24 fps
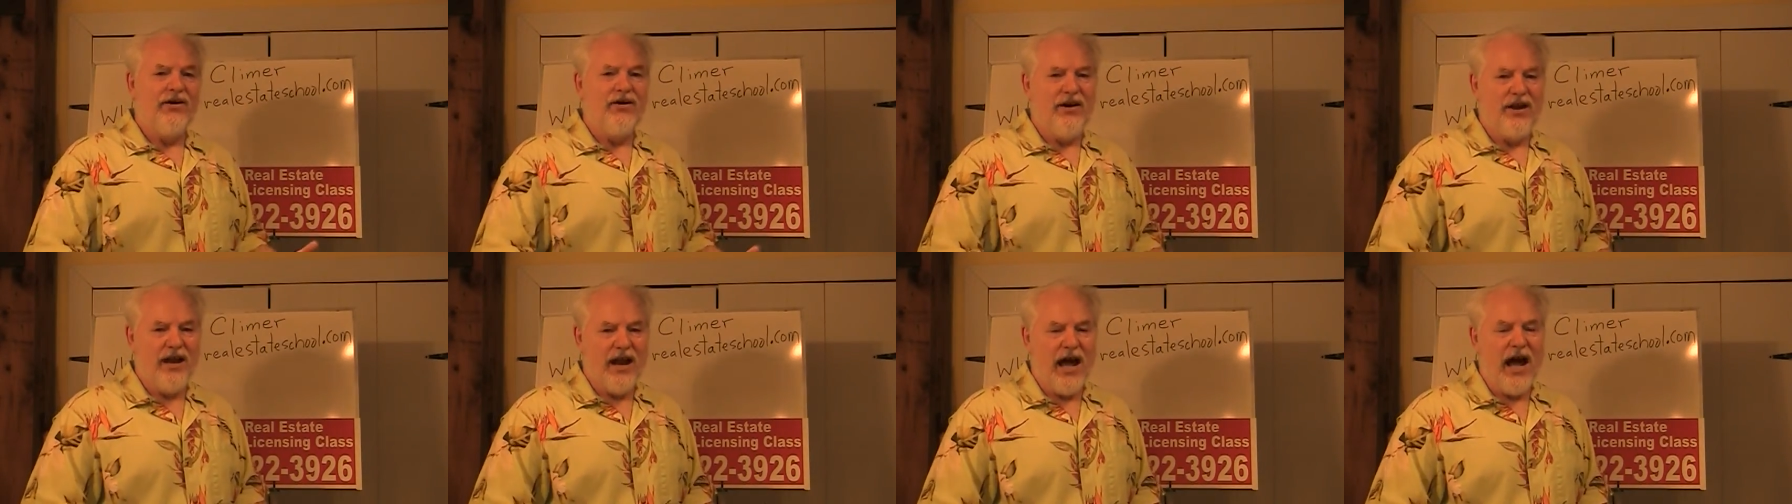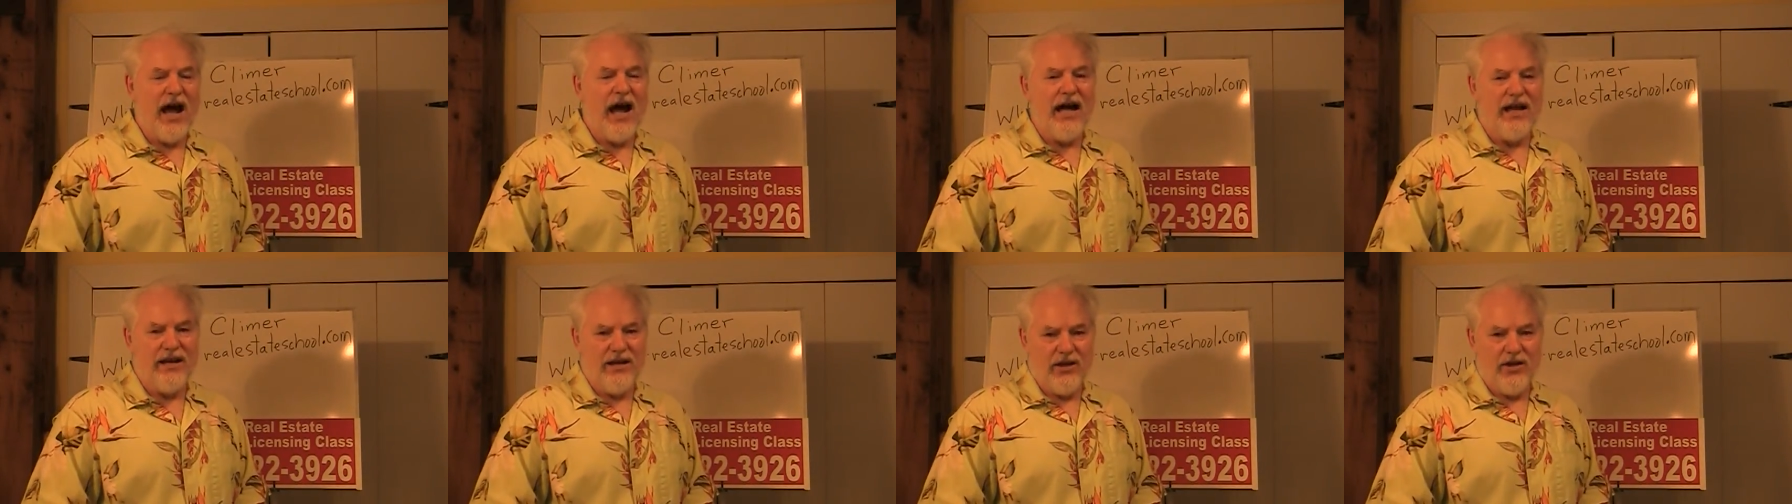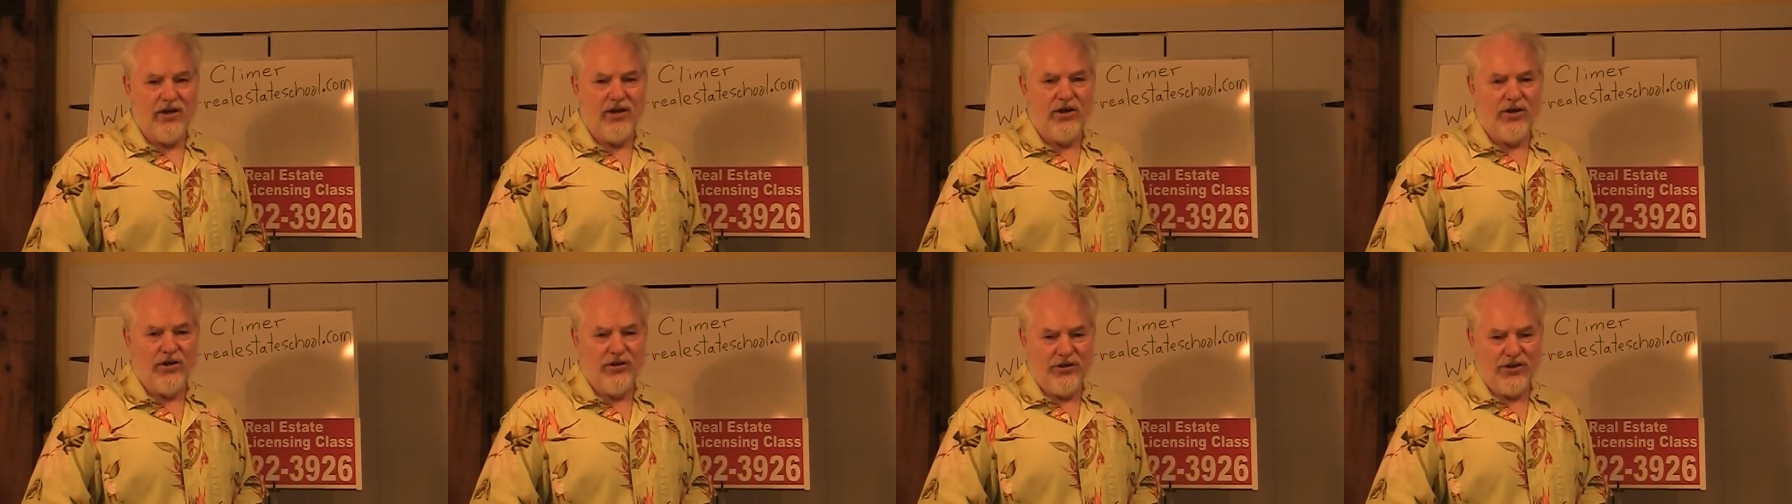not
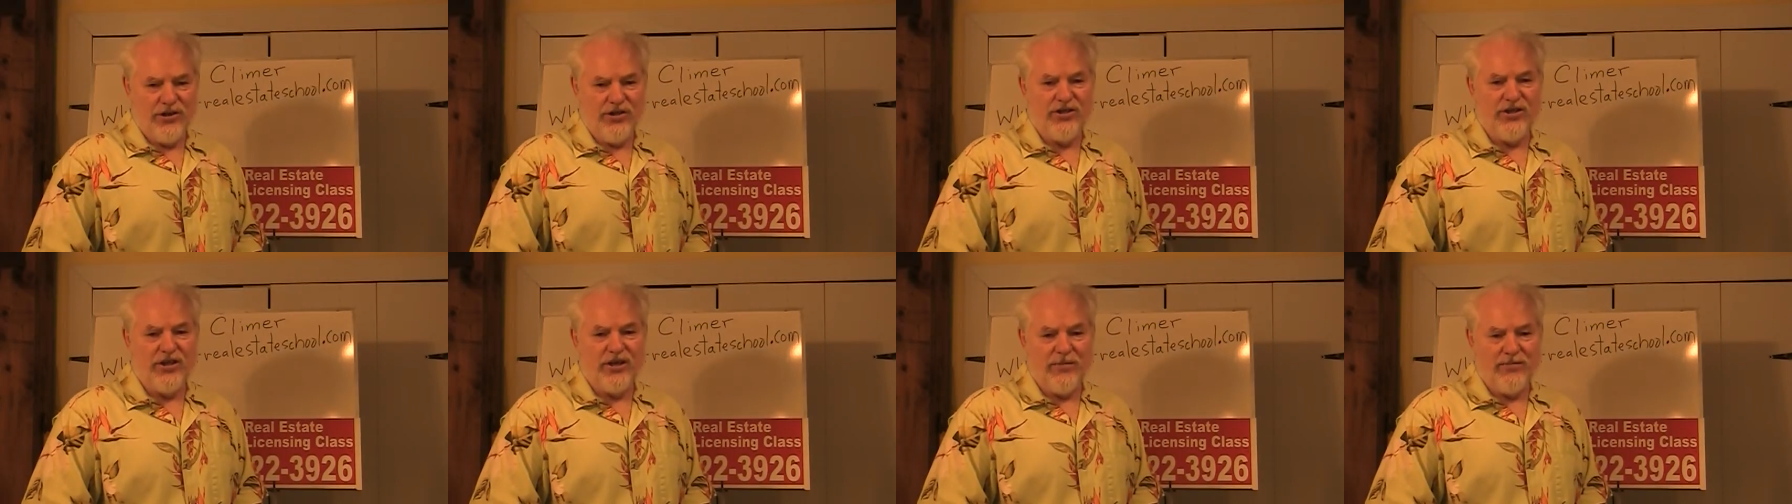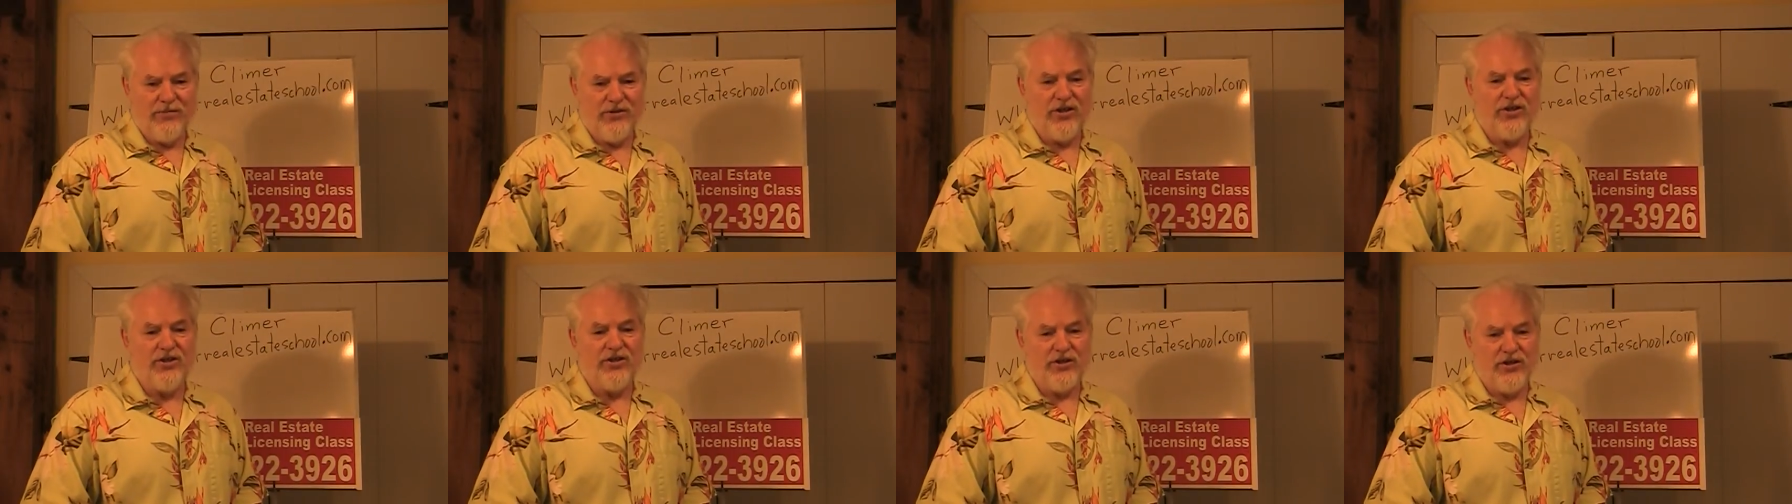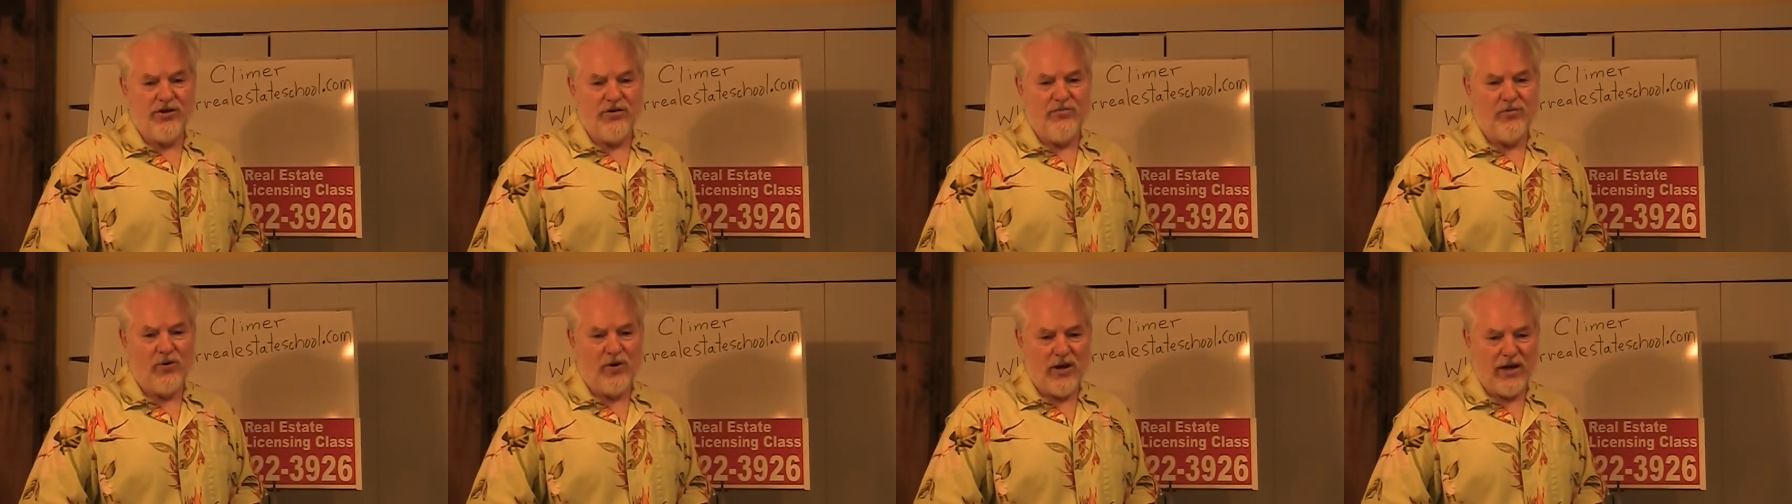on the subject
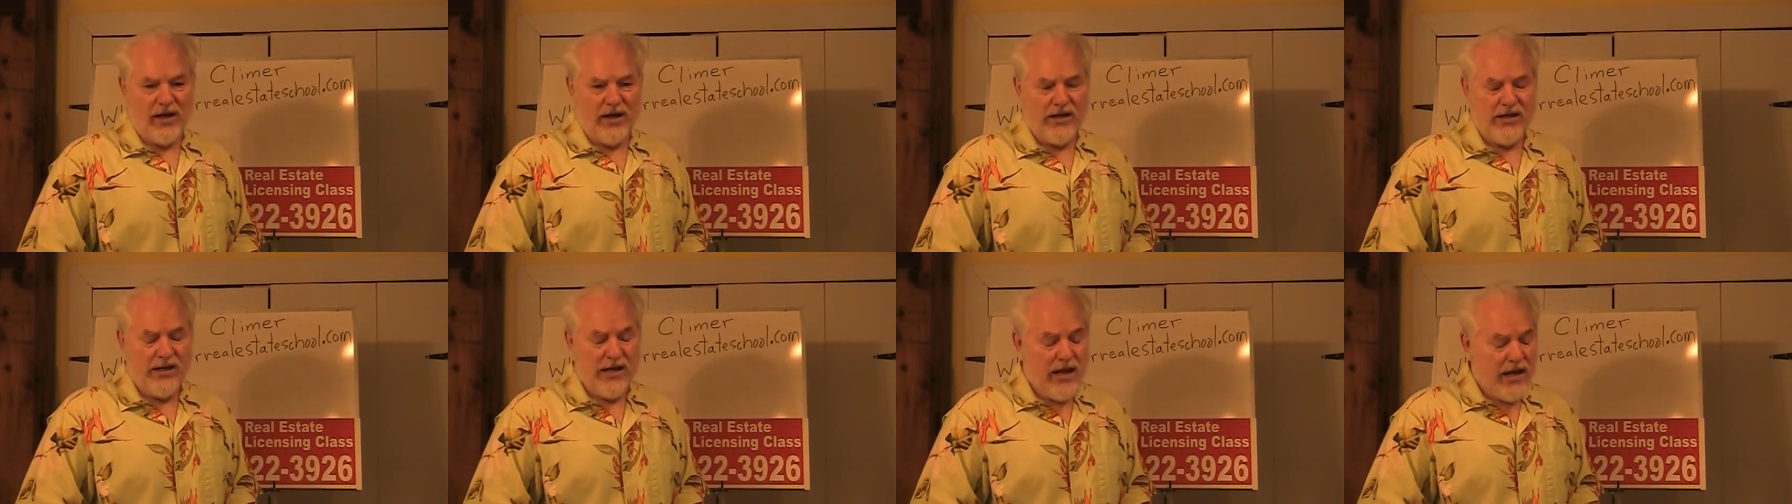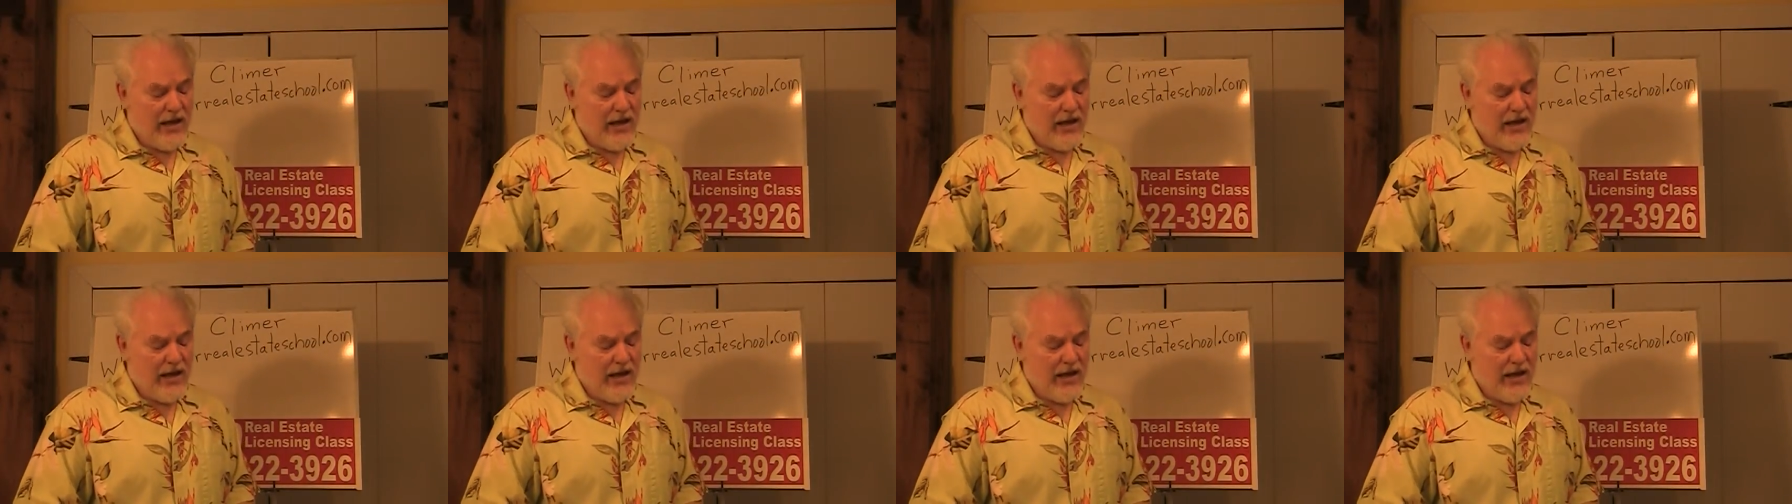to mortgage.